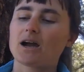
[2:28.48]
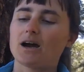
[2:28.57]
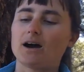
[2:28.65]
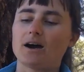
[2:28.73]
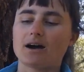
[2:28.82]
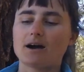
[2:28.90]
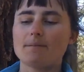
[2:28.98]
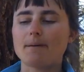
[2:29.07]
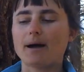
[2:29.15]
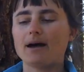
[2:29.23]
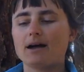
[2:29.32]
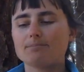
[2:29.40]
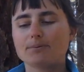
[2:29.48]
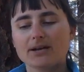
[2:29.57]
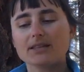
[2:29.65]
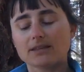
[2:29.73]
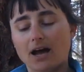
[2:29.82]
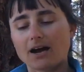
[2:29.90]
are a pretty
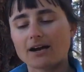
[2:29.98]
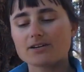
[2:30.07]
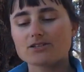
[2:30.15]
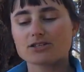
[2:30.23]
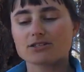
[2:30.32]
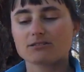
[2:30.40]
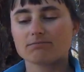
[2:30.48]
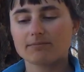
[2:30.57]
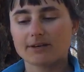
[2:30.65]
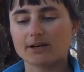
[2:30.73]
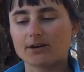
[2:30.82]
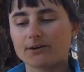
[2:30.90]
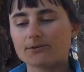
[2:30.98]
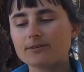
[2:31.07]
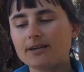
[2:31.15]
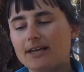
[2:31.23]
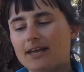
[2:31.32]
large cone,